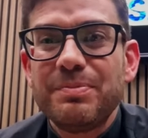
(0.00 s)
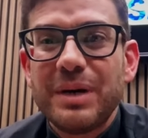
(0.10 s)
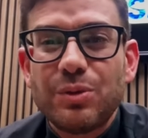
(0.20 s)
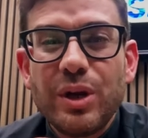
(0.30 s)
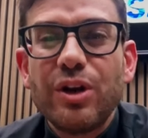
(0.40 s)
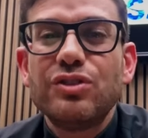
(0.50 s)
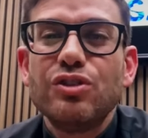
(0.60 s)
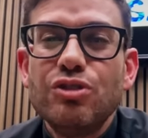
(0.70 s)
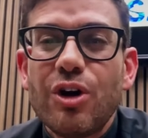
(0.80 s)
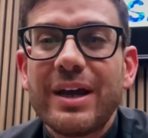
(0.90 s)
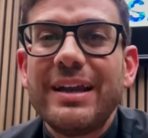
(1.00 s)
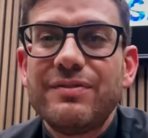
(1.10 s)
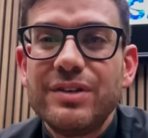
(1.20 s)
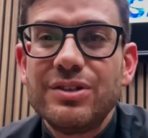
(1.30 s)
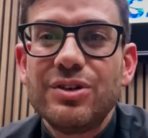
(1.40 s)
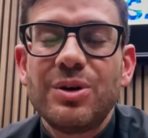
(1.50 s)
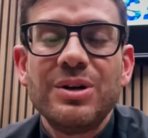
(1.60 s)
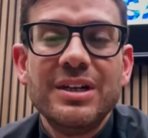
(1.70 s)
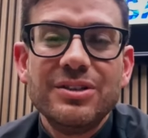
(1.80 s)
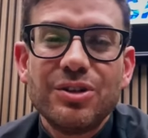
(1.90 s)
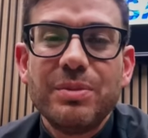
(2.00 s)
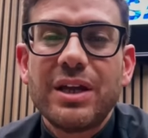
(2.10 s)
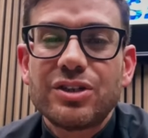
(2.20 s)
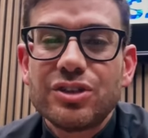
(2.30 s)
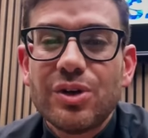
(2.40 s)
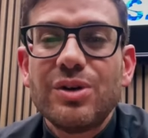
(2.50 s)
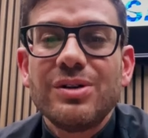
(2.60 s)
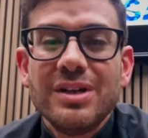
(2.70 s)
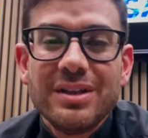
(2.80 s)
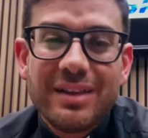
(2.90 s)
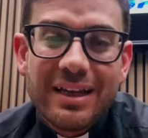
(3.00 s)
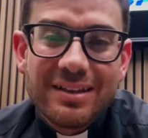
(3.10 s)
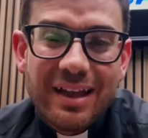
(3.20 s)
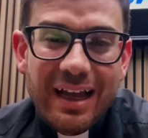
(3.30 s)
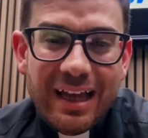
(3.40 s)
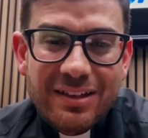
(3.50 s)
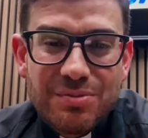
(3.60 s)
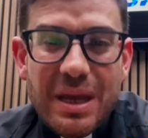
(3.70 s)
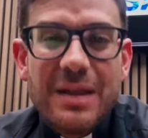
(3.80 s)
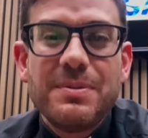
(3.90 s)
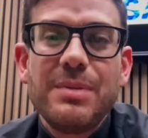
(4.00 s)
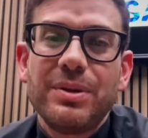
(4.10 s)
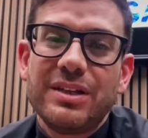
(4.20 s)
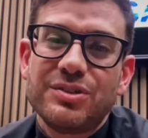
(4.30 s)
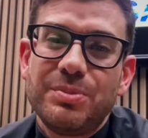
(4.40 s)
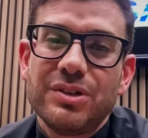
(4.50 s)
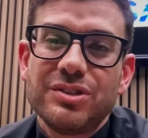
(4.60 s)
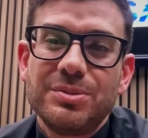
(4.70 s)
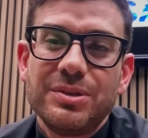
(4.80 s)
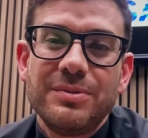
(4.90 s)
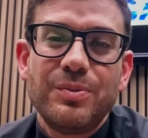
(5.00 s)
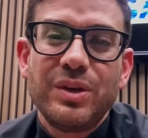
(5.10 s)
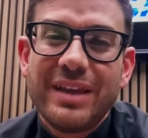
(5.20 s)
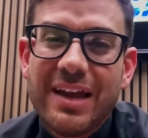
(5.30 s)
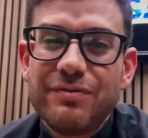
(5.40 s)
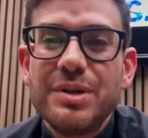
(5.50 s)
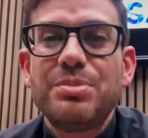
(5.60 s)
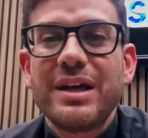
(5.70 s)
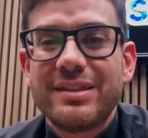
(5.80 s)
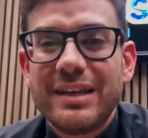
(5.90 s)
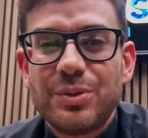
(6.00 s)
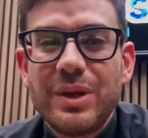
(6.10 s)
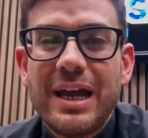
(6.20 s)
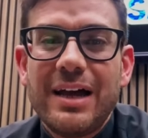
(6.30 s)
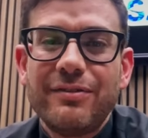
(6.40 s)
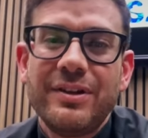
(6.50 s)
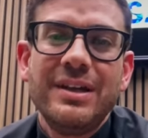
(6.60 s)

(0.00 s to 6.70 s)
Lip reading: But we're going to knock at every door to make sure that as many people as possible, with every breath that we have,